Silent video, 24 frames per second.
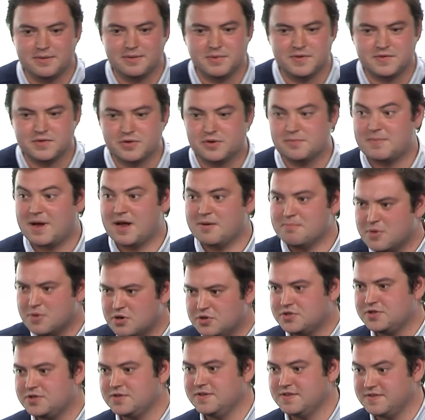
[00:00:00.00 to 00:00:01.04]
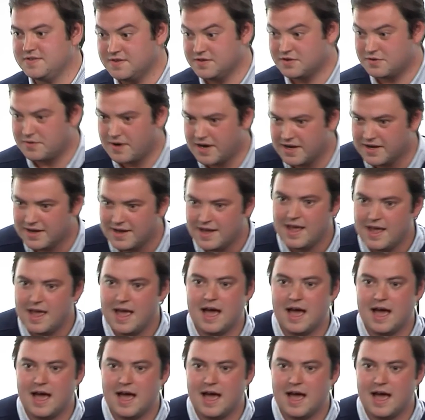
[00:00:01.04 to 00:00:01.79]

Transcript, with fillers: and we're talking about emotion, this is great,